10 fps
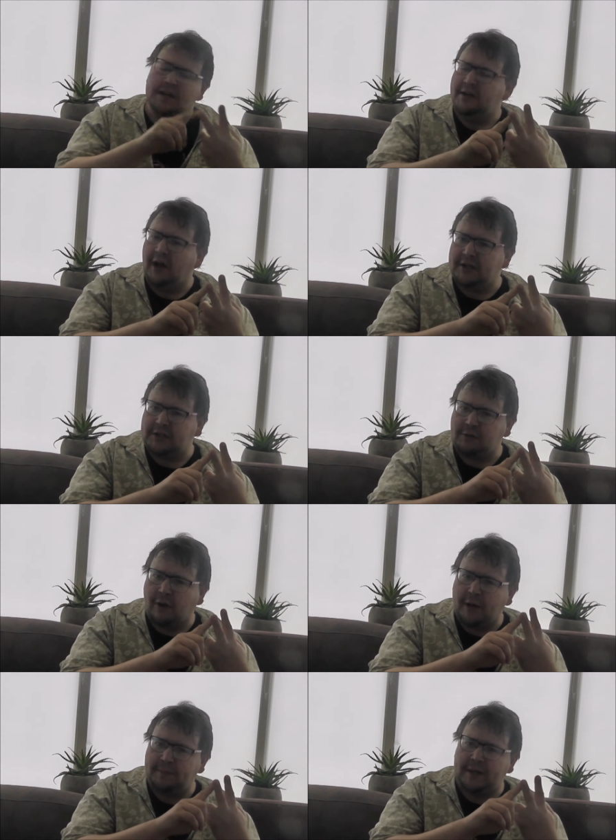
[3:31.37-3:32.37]

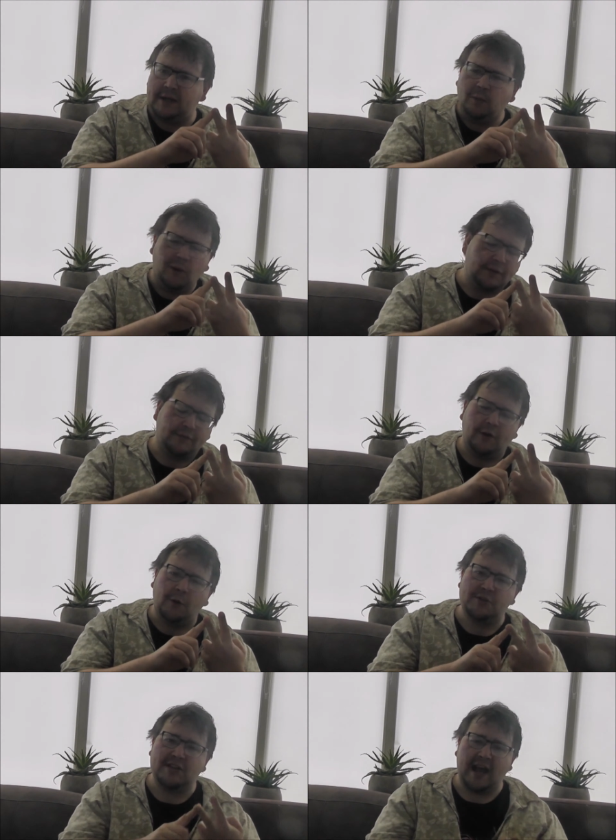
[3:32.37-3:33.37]
Nightcry being one of
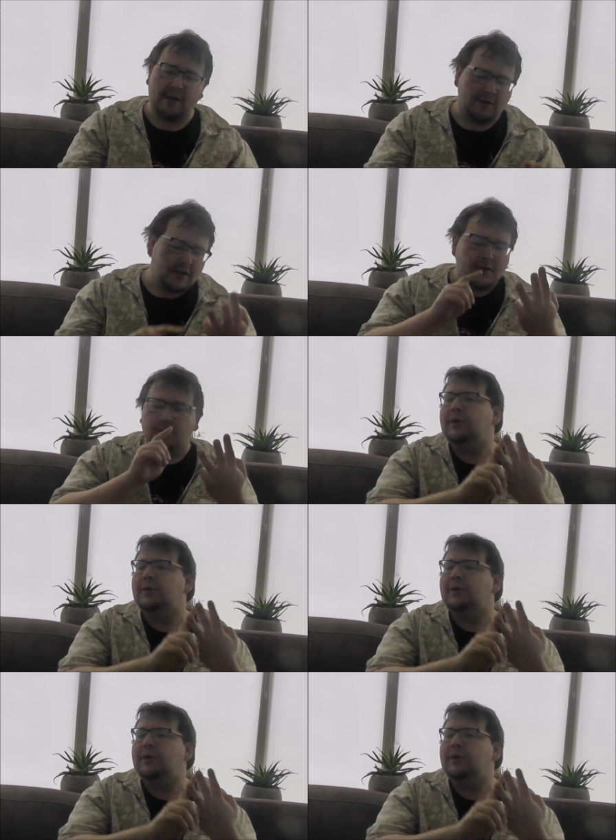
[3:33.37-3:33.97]
Clock Tower,